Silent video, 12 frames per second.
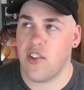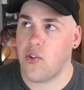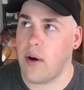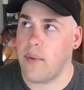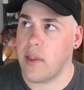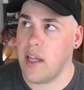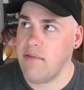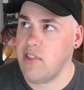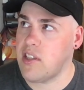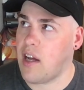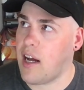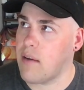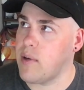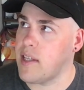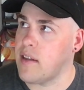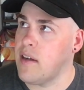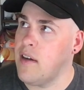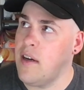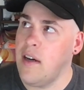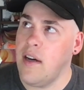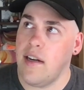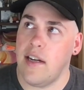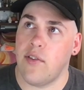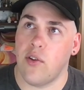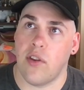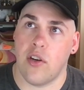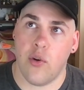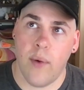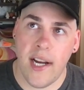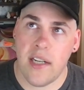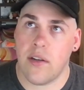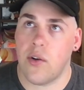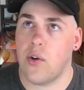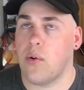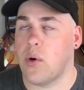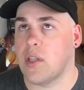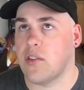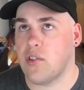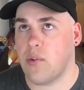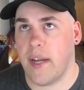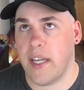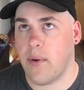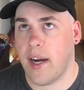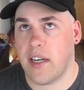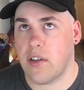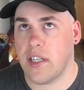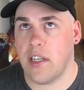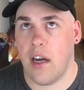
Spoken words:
so I would love to talk with either the director or the screenwriter,